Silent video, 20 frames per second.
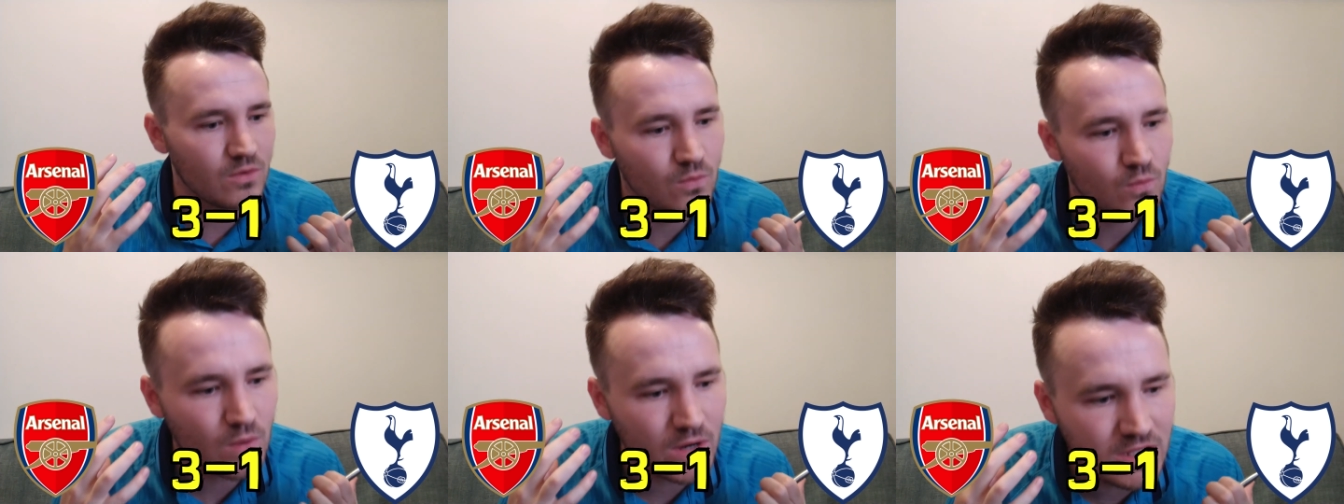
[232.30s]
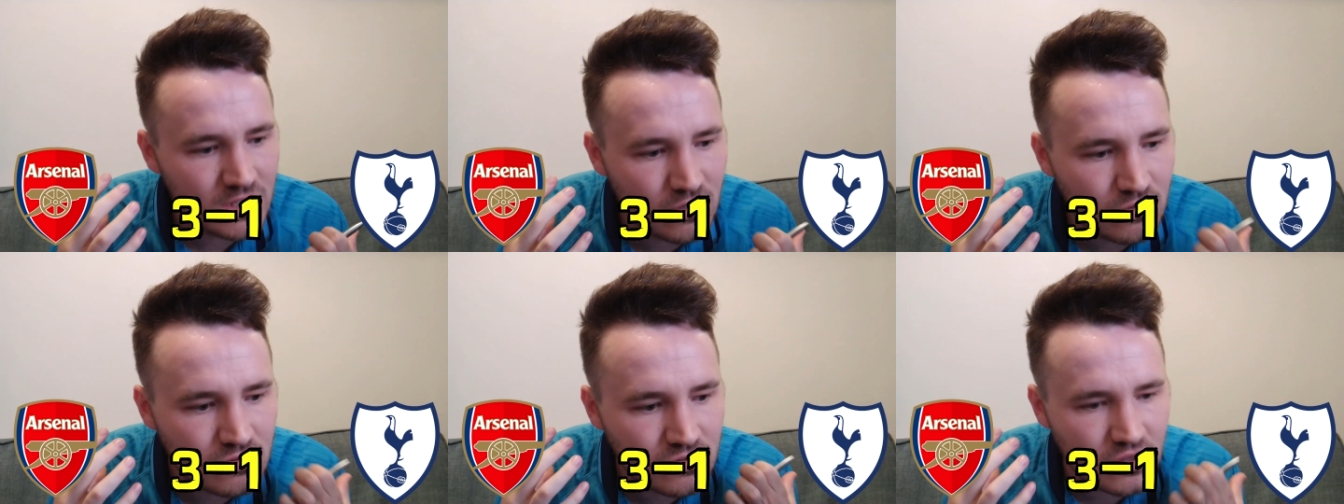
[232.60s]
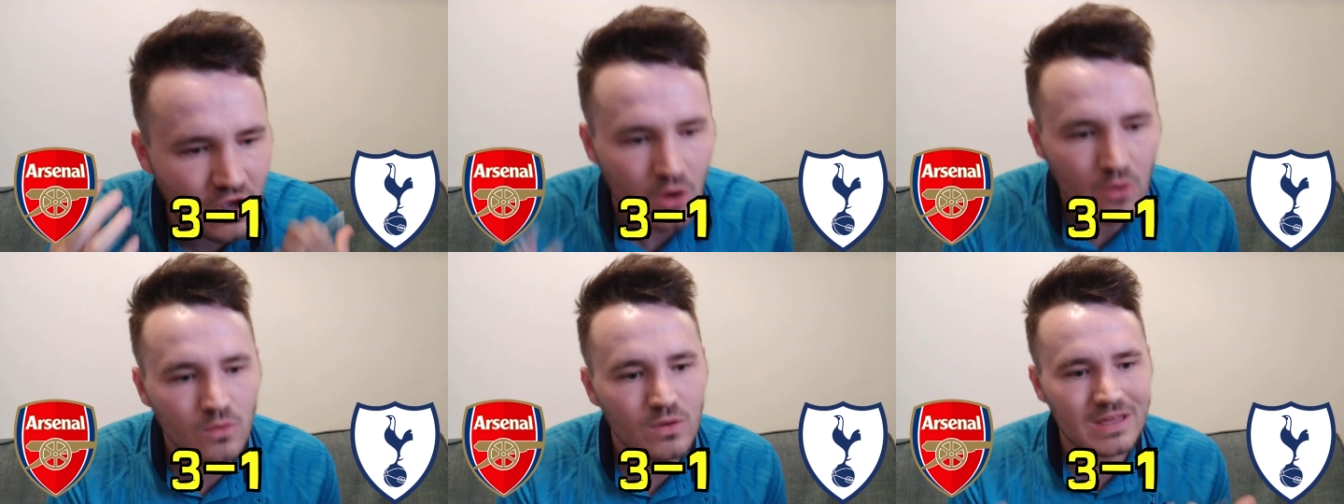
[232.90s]
when you
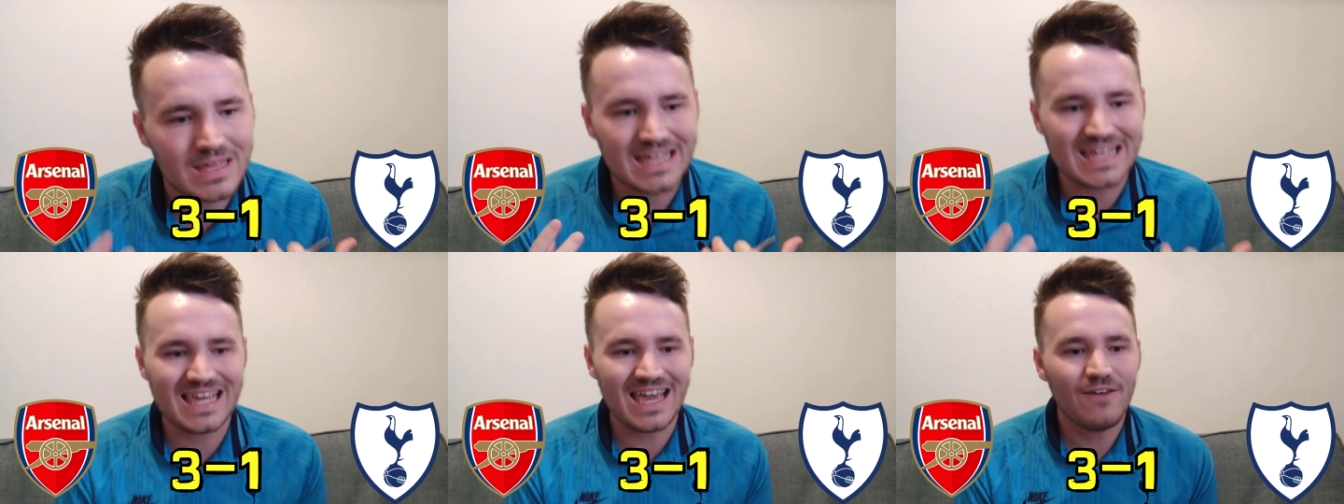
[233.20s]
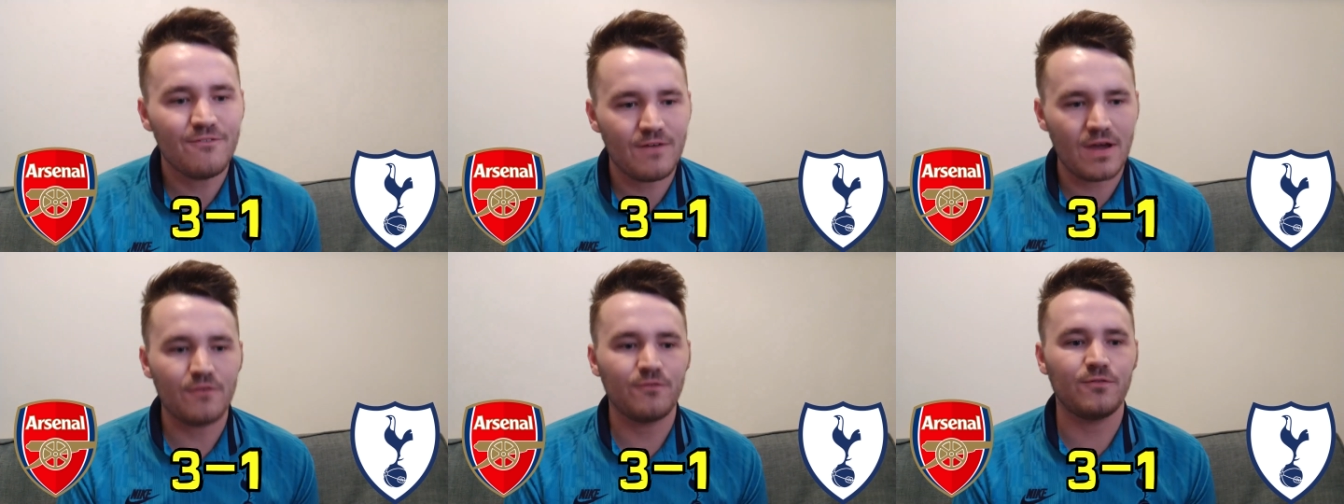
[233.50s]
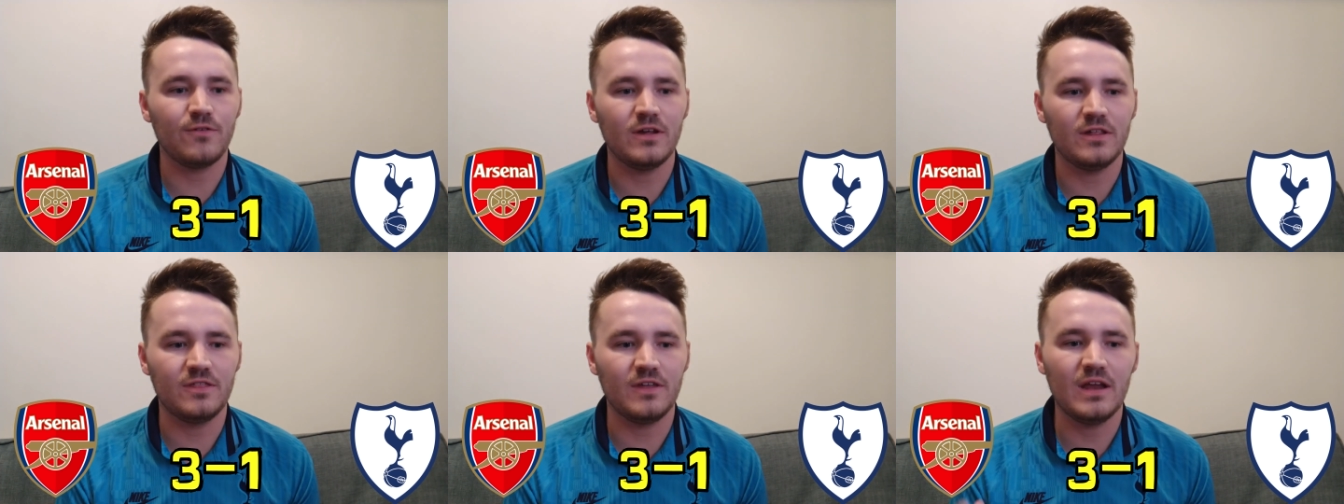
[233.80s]
don't give
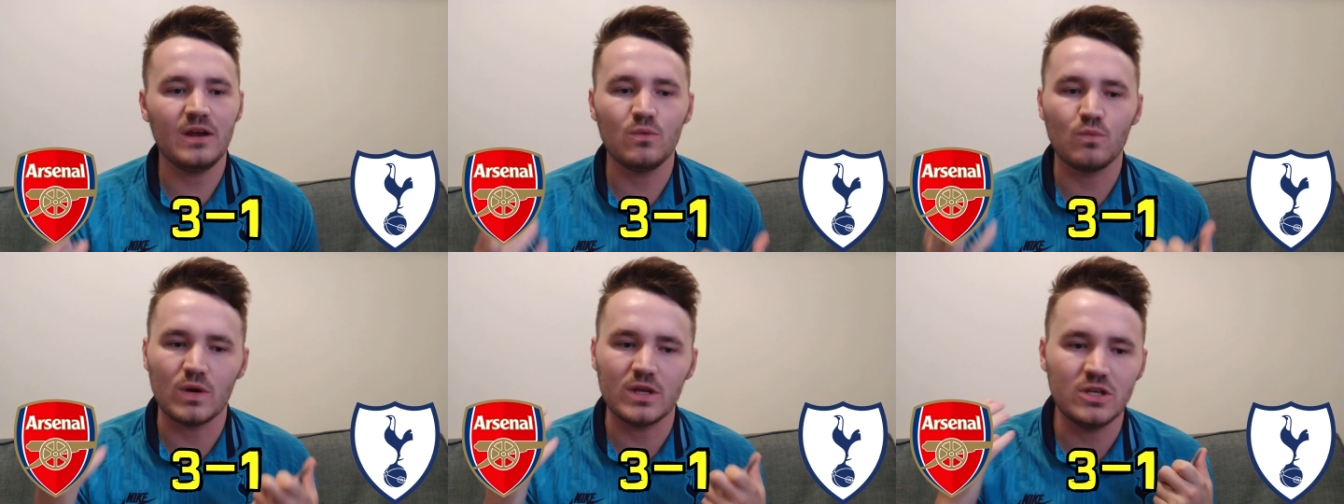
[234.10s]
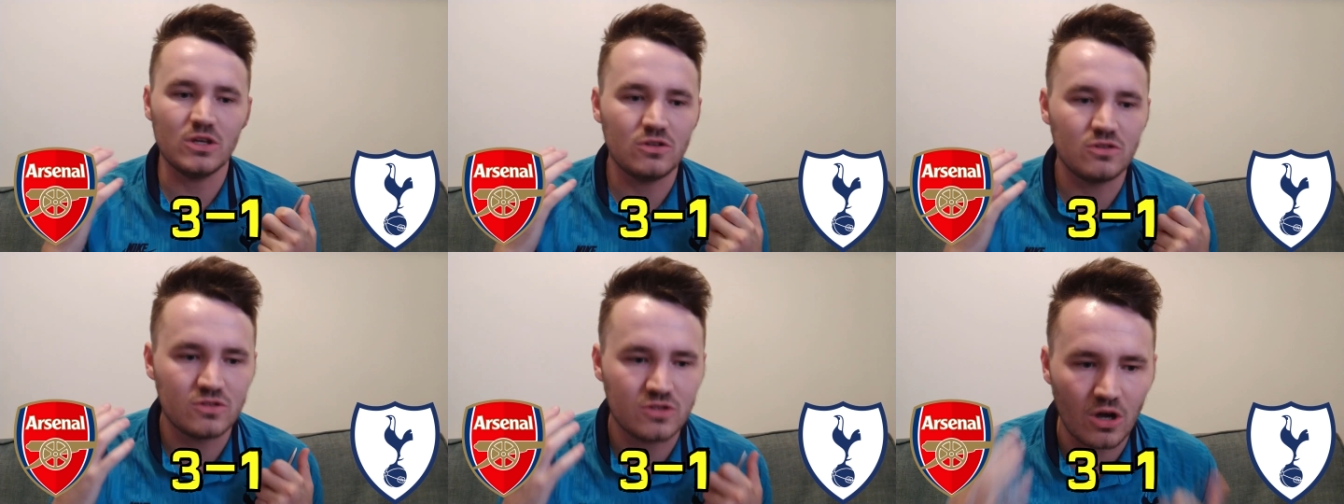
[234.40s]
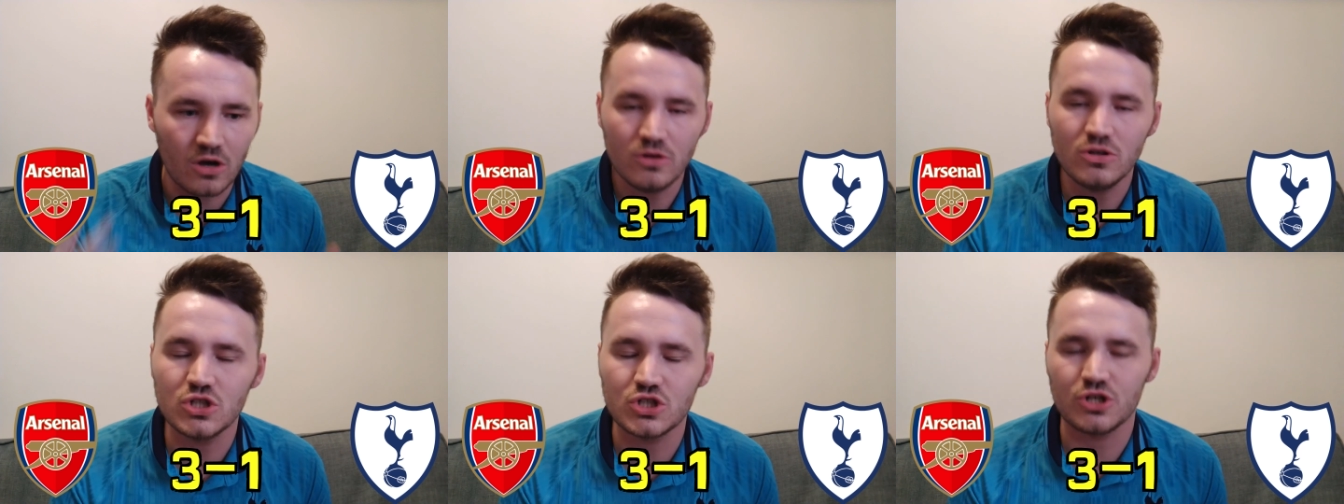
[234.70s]
everything, when you
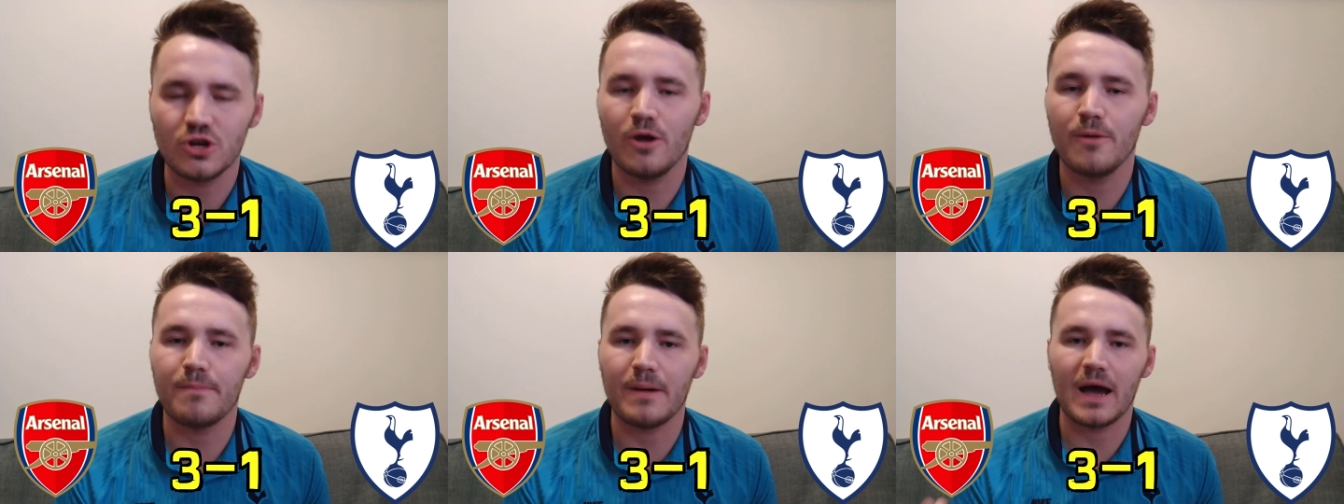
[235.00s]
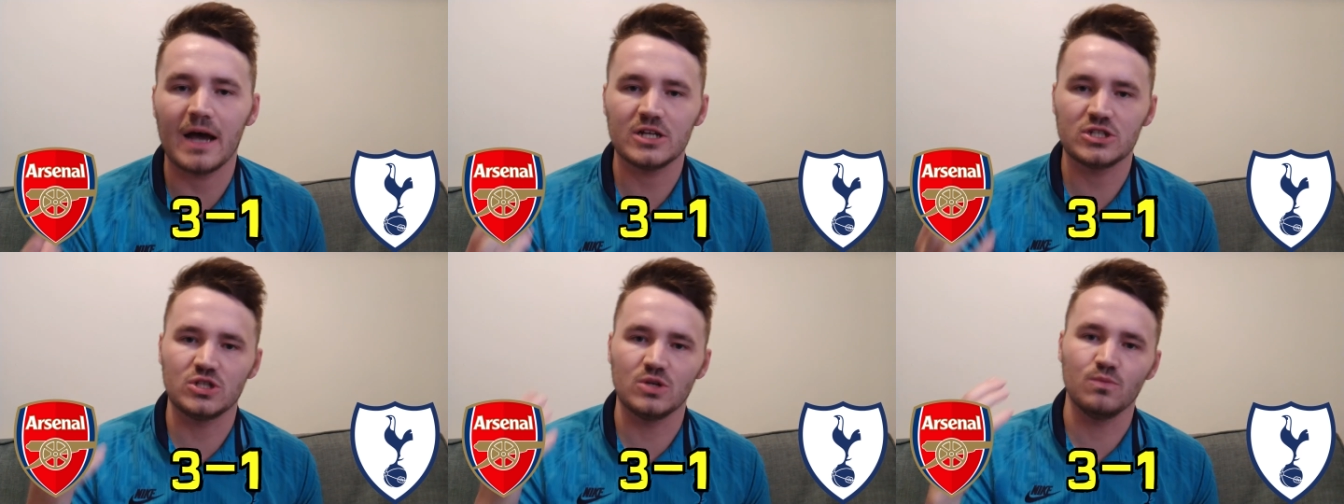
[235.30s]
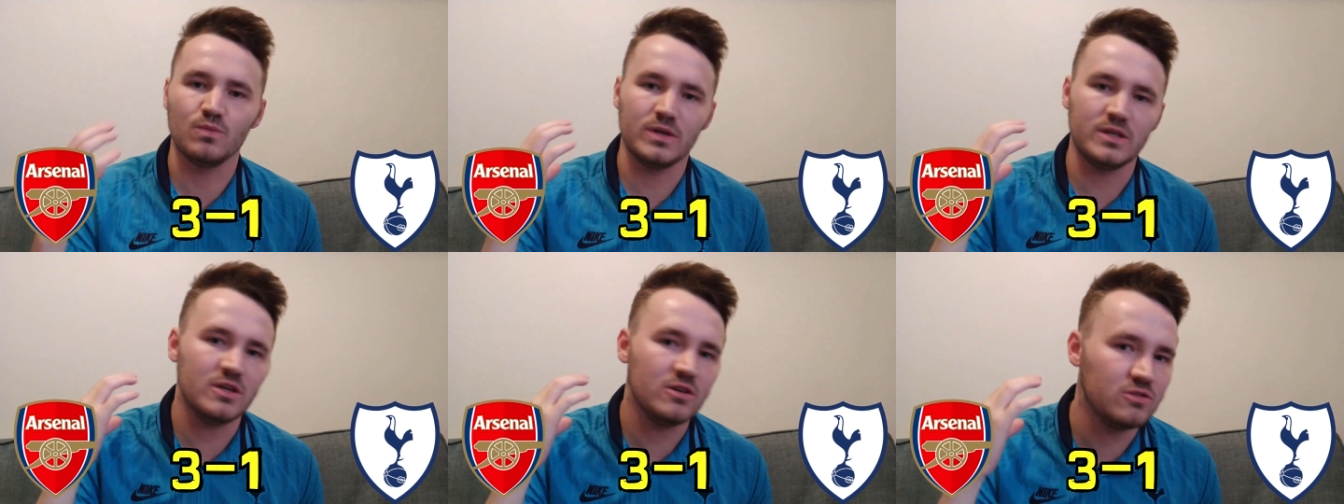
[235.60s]
don't show
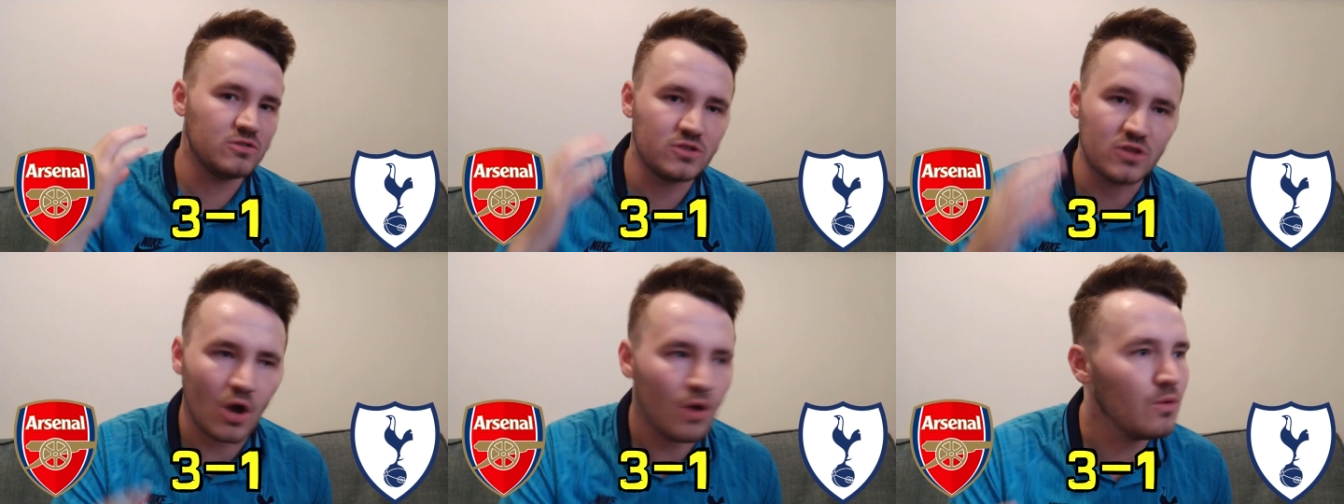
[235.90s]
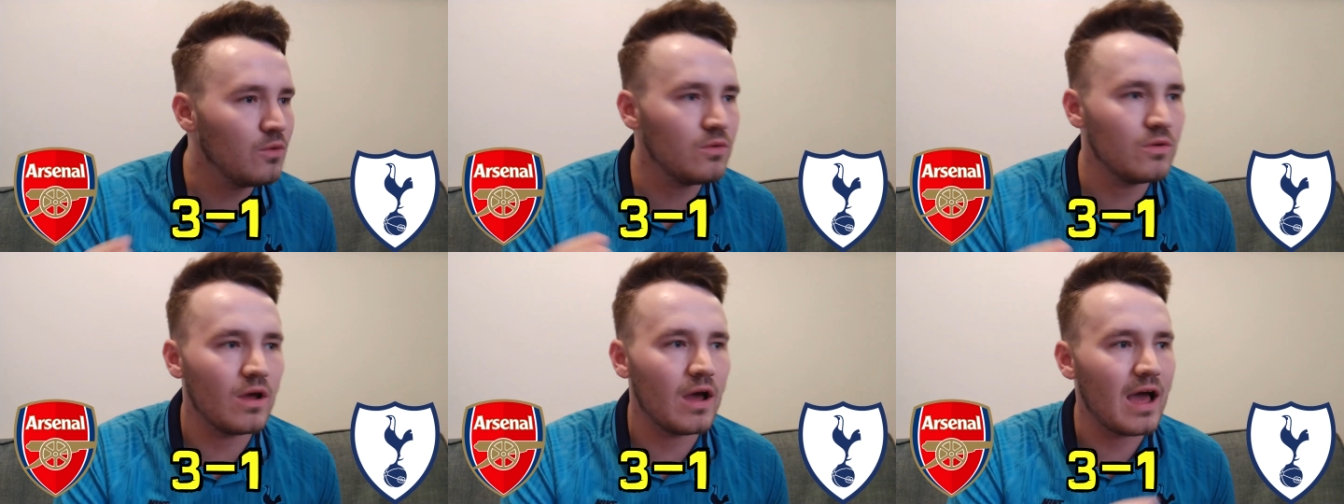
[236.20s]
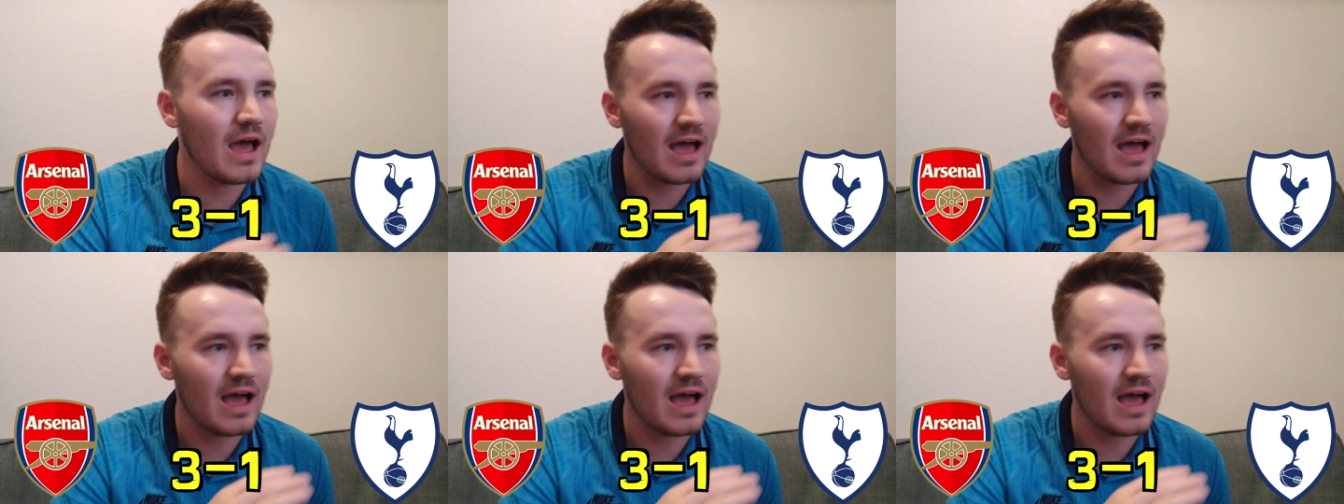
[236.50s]
passion, when you don't